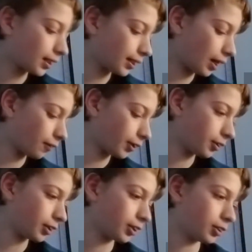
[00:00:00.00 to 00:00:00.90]
And now what
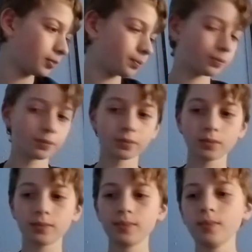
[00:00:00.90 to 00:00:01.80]
you need to do
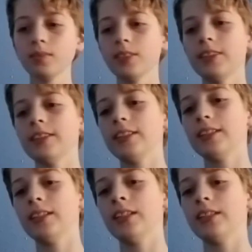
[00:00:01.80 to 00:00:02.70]

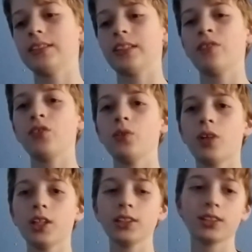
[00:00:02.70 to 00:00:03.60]
is, if you
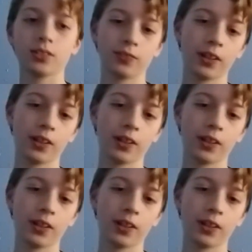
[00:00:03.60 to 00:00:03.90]
want,